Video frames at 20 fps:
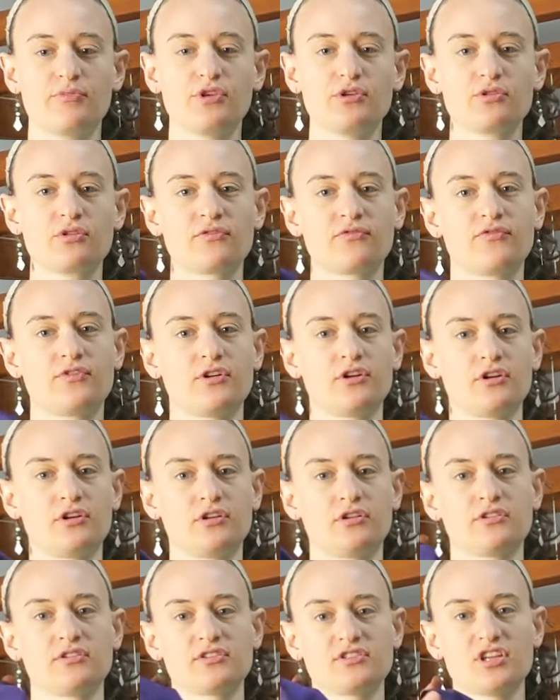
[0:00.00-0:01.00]

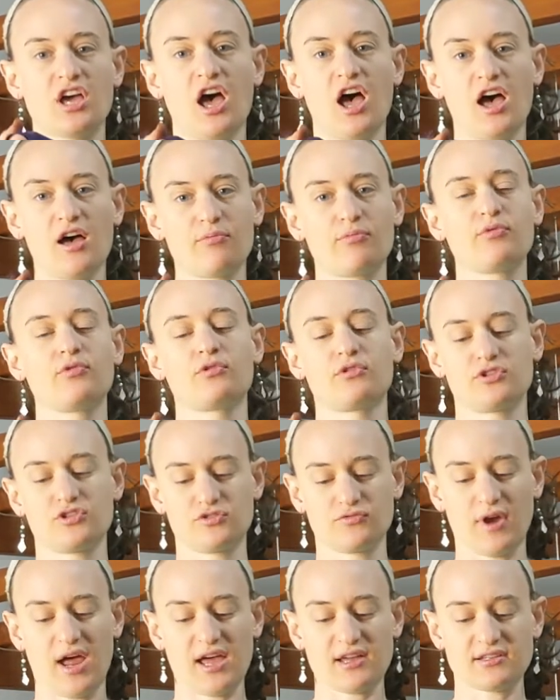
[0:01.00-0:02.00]
beautiful top or
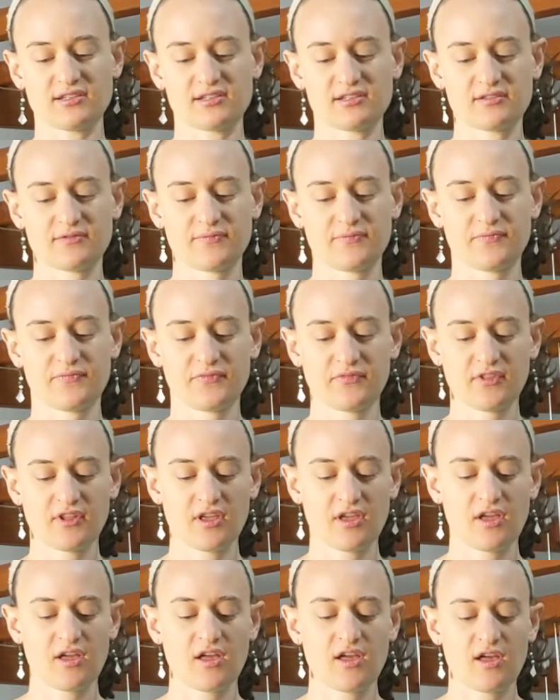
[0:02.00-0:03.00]
dress.
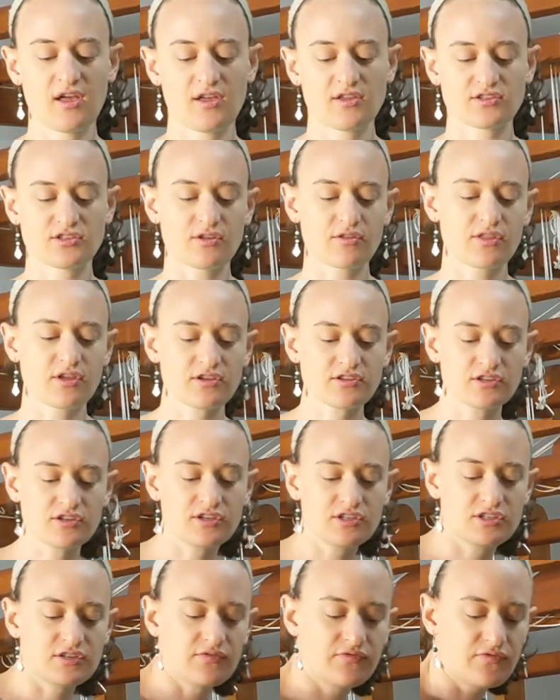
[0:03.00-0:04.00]
So those are
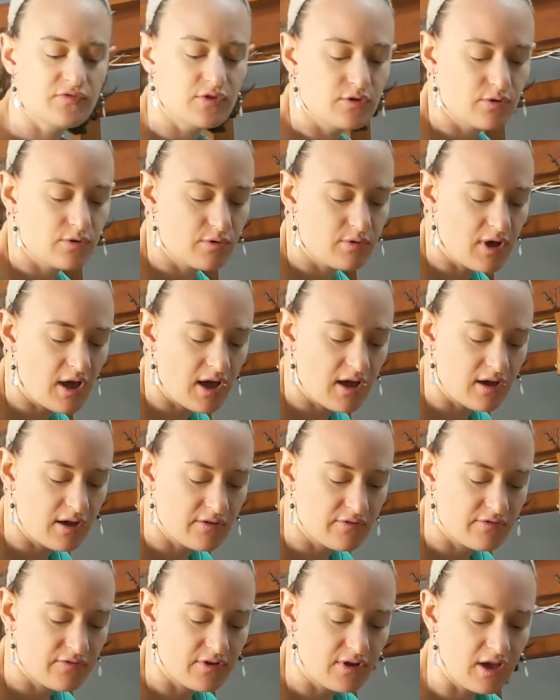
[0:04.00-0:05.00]
just a few
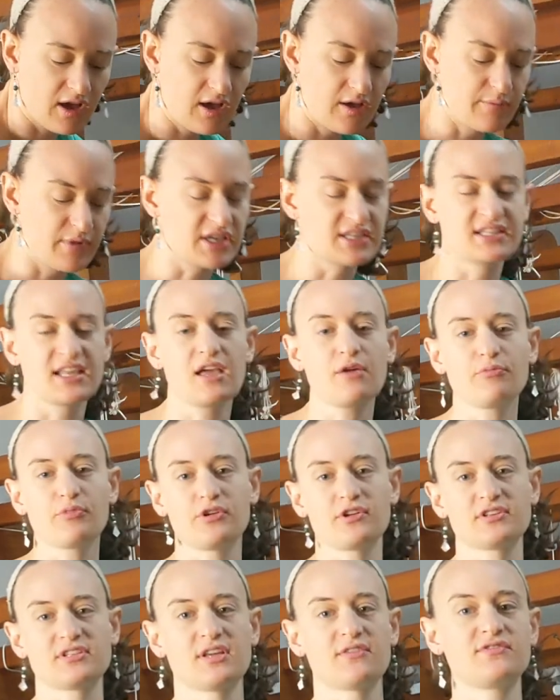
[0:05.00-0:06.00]
of
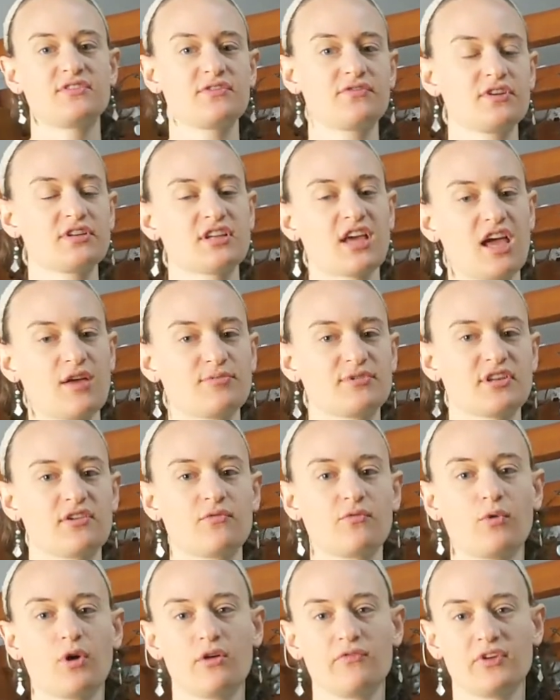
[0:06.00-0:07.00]
examples of different types
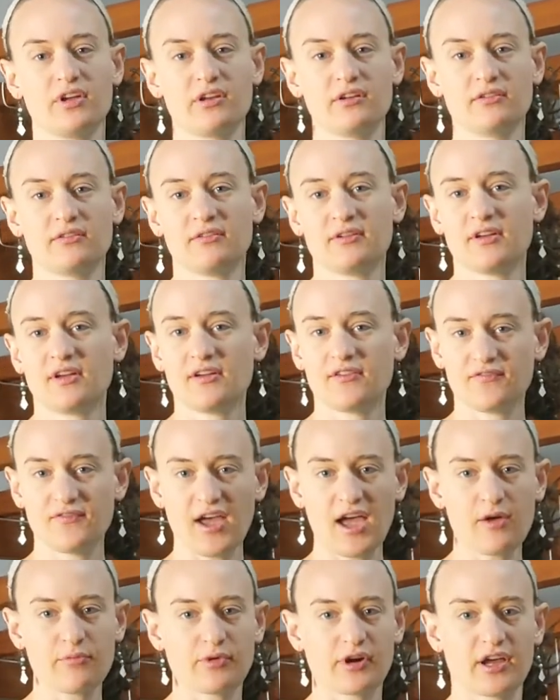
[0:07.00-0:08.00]
of woven
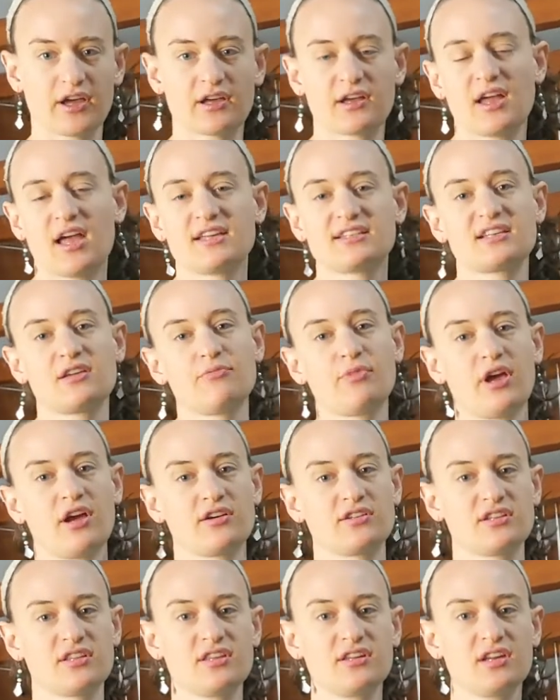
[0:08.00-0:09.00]
fabric as
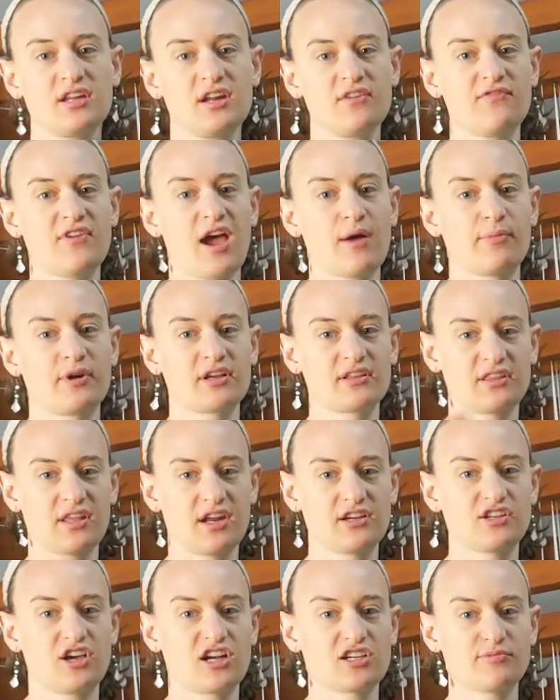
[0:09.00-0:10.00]
compared to the knitted fabric that
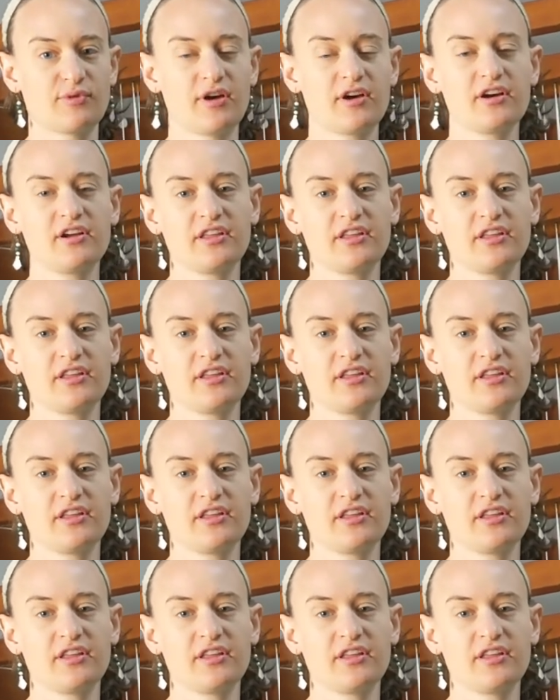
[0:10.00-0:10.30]
I talked about